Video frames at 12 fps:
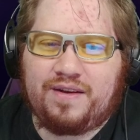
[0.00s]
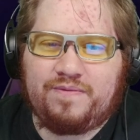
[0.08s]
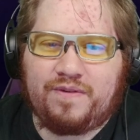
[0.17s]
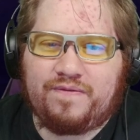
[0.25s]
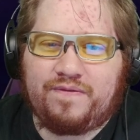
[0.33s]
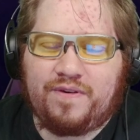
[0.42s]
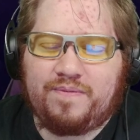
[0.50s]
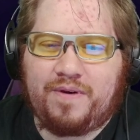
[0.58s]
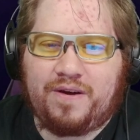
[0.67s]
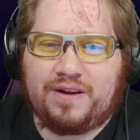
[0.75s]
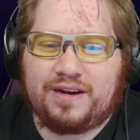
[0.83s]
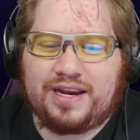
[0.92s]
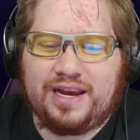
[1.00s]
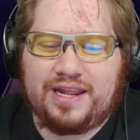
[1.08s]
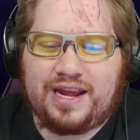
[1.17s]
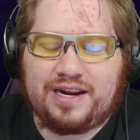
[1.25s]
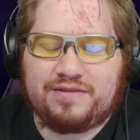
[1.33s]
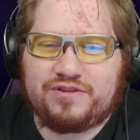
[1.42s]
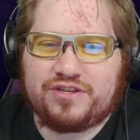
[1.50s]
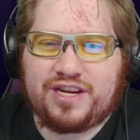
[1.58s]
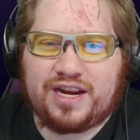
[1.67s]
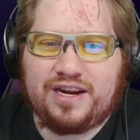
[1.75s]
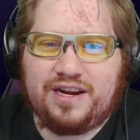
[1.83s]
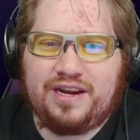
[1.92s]
with football again that it was just
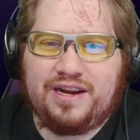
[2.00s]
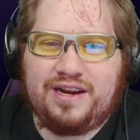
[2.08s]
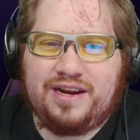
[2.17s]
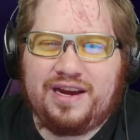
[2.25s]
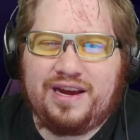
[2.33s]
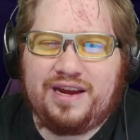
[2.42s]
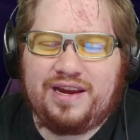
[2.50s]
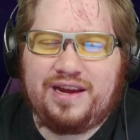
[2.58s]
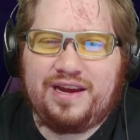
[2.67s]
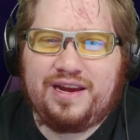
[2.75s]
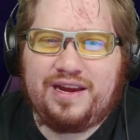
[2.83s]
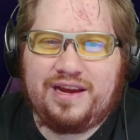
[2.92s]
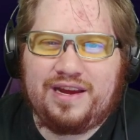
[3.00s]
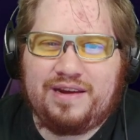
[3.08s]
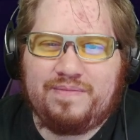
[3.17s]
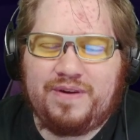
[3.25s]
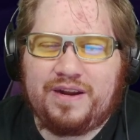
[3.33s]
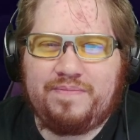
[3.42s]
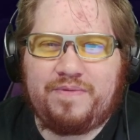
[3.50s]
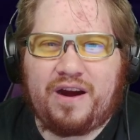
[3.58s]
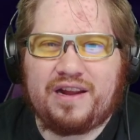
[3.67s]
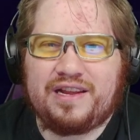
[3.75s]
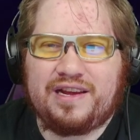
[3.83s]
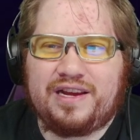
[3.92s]
like, it really
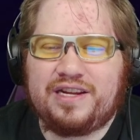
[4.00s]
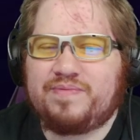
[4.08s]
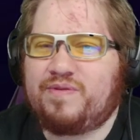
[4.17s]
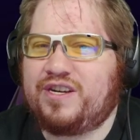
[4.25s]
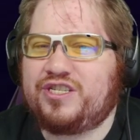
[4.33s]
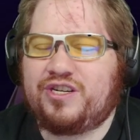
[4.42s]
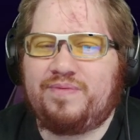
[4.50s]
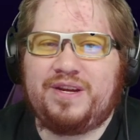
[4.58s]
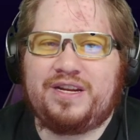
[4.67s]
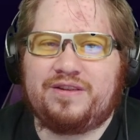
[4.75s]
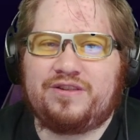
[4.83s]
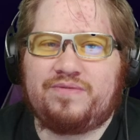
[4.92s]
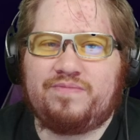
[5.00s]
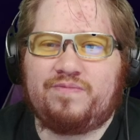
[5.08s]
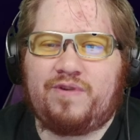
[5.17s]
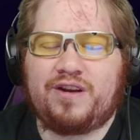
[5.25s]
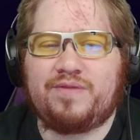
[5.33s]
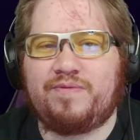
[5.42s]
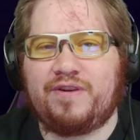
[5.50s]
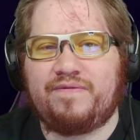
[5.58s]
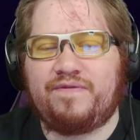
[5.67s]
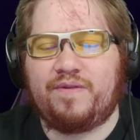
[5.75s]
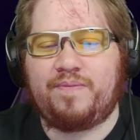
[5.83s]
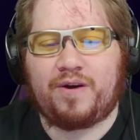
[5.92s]
brought the inspiration to me to want to bring
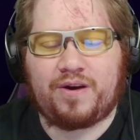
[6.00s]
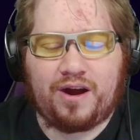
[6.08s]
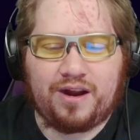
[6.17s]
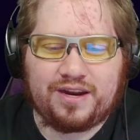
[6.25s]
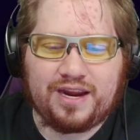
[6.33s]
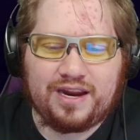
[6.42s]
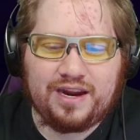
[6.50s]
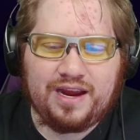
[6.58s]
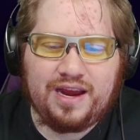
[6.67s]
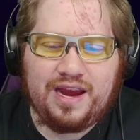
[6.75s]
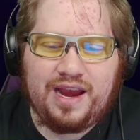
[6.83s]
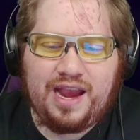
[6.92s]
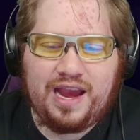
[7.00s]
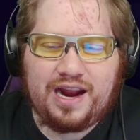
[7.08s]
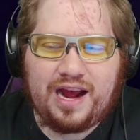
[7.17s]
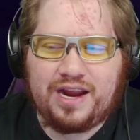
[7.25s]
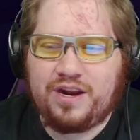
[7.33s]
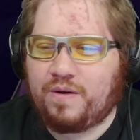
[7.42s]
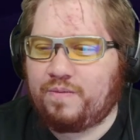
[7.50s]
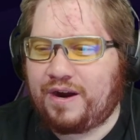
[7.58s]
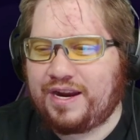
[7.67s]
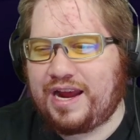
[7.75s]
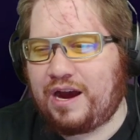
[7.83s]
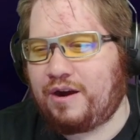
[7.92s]
football content. And I know
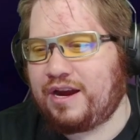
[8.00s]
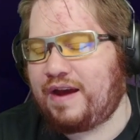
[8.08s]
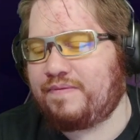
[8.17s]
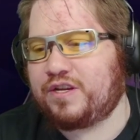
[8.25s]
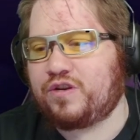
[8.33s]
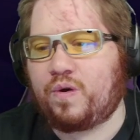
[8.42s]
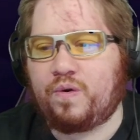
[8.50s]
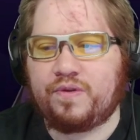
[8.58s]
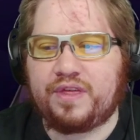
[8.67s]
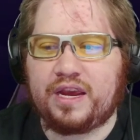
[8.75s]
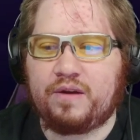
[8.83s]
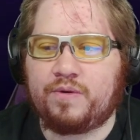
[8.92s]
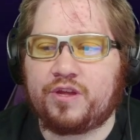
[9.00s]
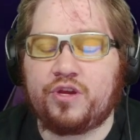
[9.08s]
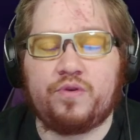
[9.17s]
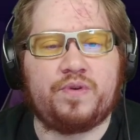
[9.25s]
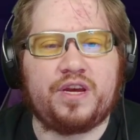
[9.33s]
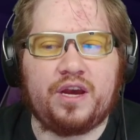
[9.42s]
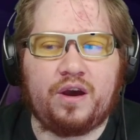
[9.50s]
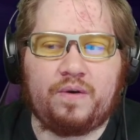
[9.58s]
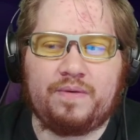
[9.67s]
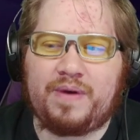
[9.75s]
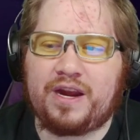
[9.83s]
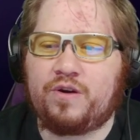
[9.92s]
right now I have this whole thing with Yu-Gi-Oh!
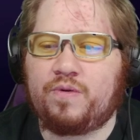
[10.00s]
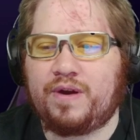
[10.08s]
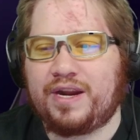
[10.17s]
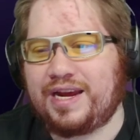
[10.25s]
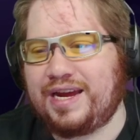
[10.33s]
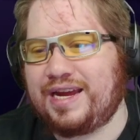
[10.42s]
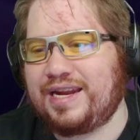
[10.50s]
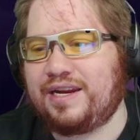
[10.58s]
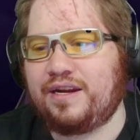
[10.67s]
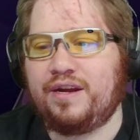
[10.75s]
And my critting it, and